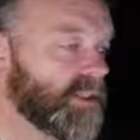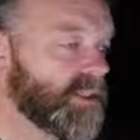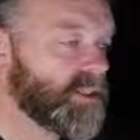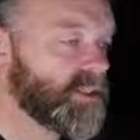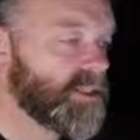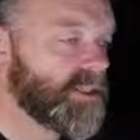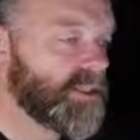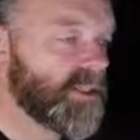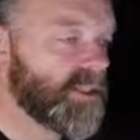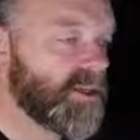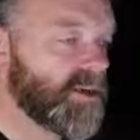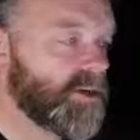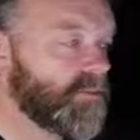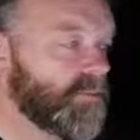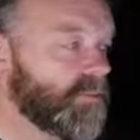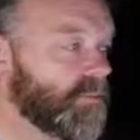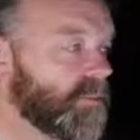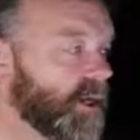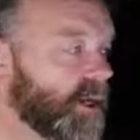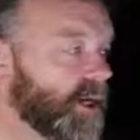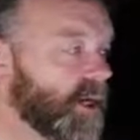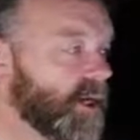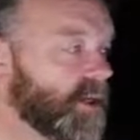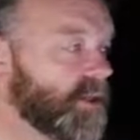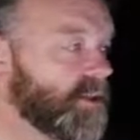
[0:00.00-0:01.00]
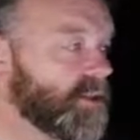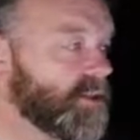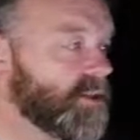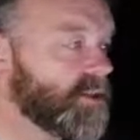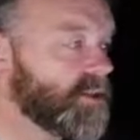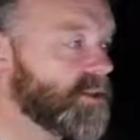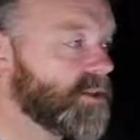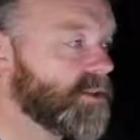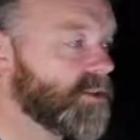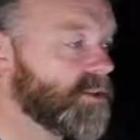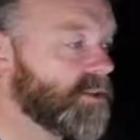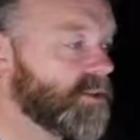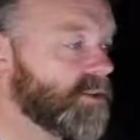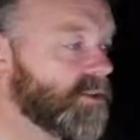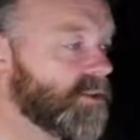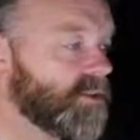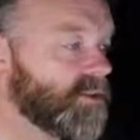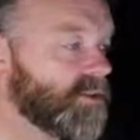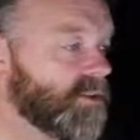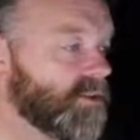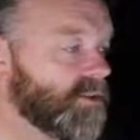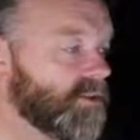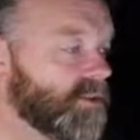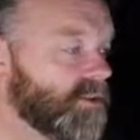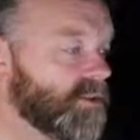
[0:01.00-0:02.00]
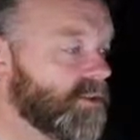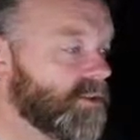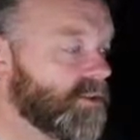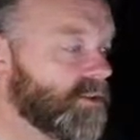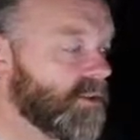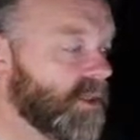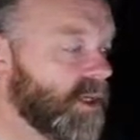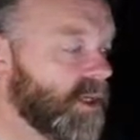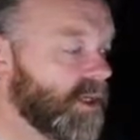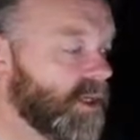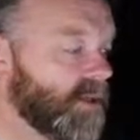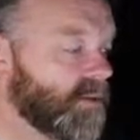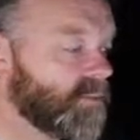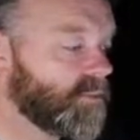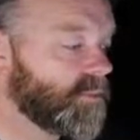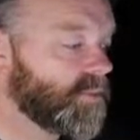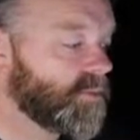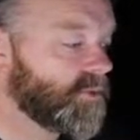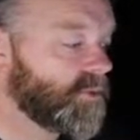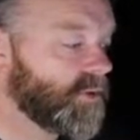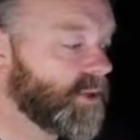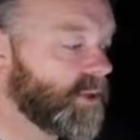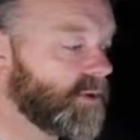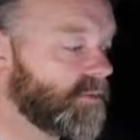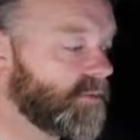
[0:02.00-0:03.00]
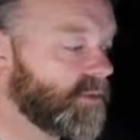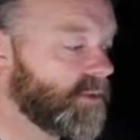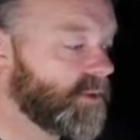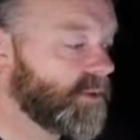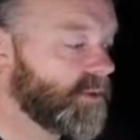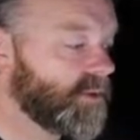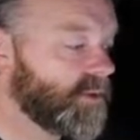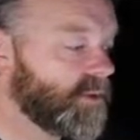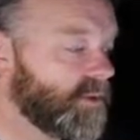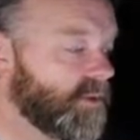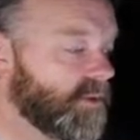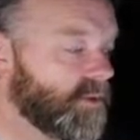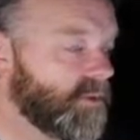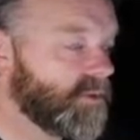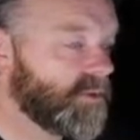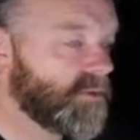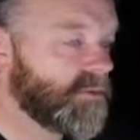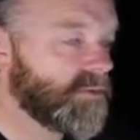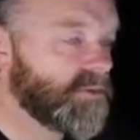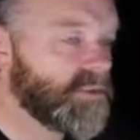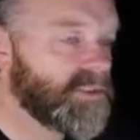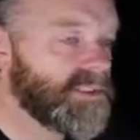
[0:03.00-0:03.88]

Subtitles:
let's go back to our preview